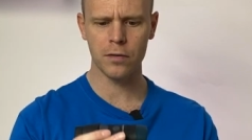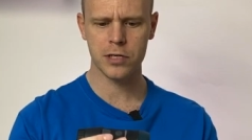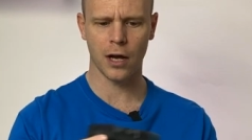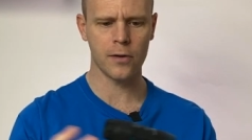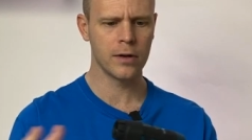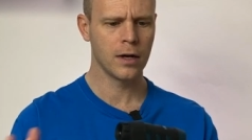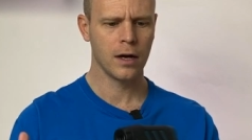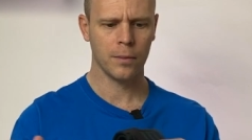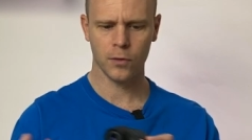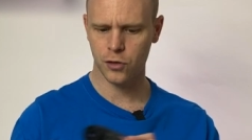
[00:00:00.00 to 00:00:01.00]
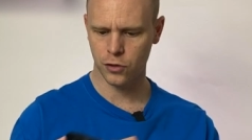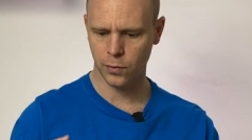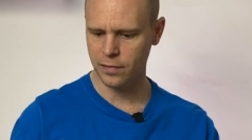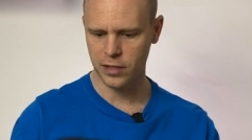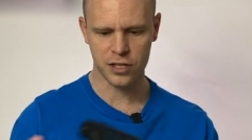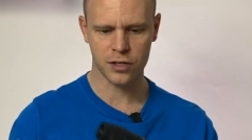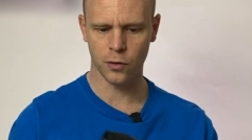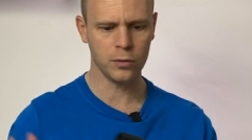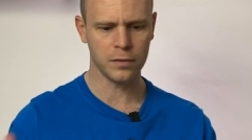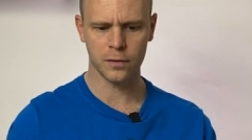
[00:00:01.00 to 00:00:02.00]
so I'm not sure whether this is
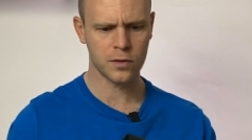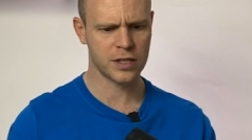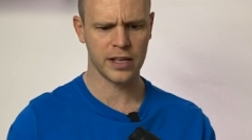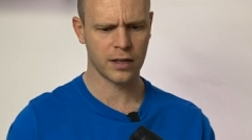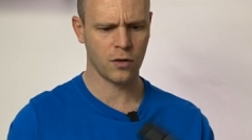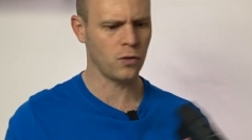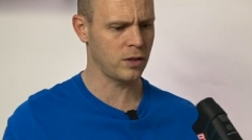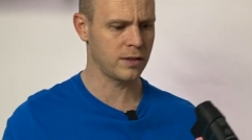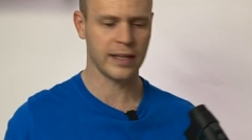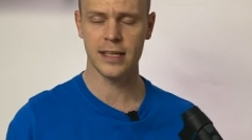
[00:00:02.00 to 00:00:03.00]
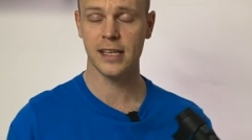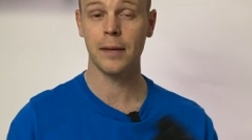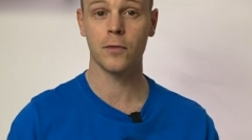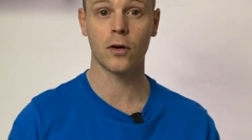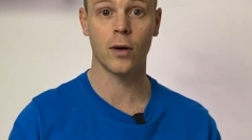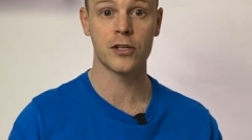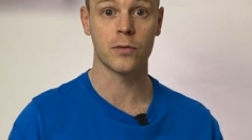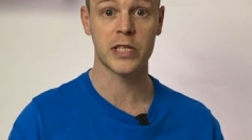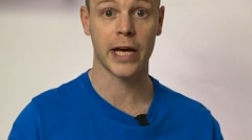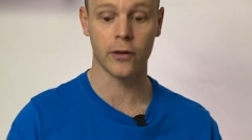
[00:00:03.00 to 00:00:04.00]
called the Vorstick or the D-tape, not quite sure
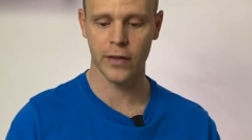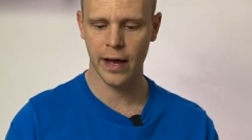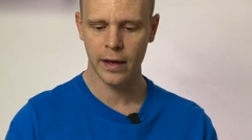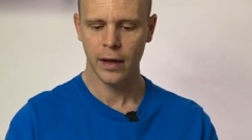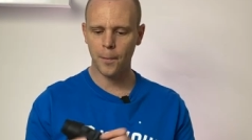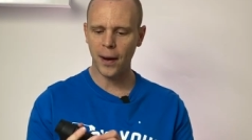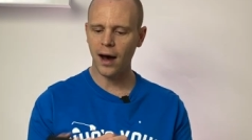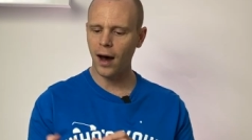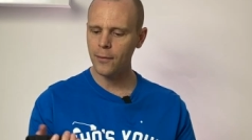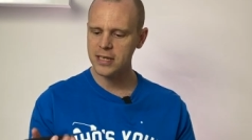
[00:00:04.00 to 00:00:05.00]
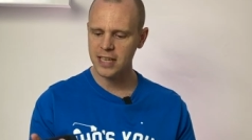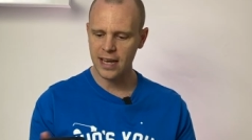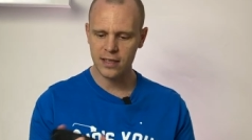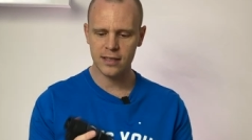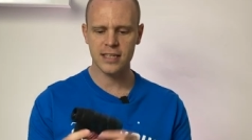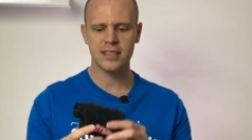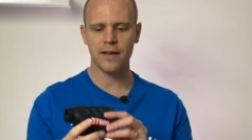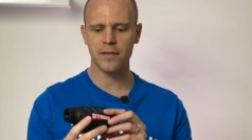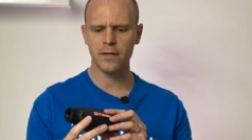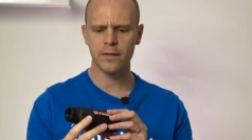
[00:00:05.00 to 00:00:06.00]
what's going on there. But I would say that this
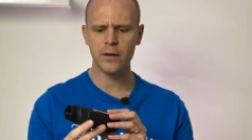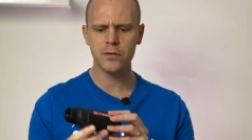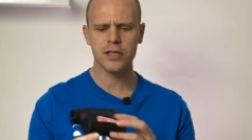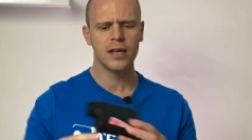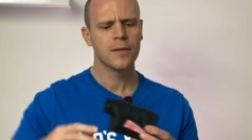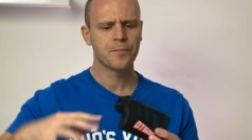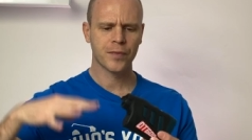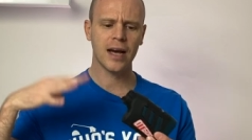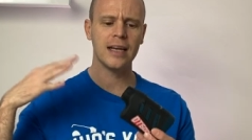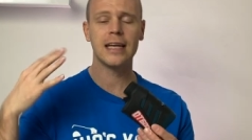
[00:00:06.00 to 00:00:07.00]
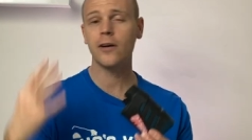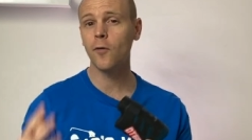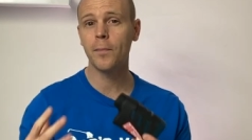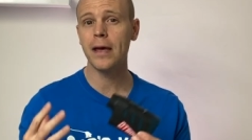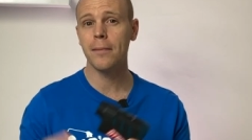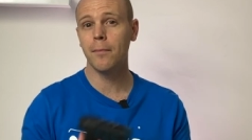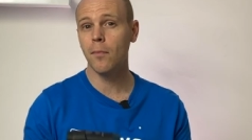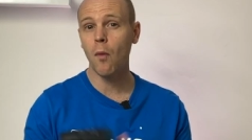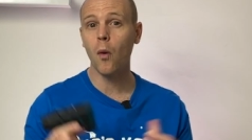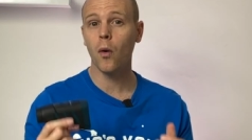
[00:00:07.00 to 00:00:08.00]
definitely feels a little bit
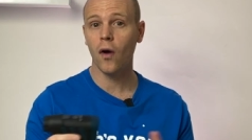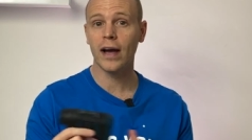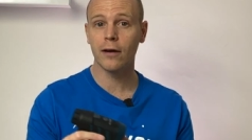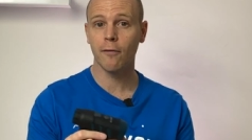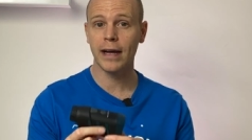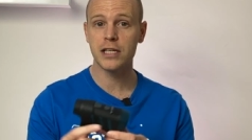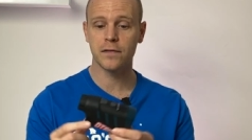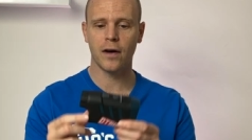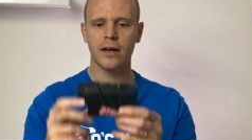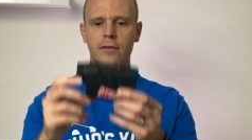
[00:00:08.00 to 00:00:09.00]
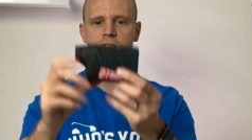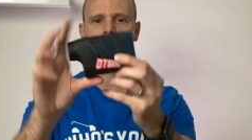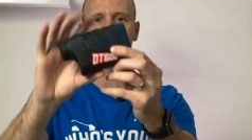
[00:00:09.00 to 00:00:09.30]
more like a rangefinder. It's got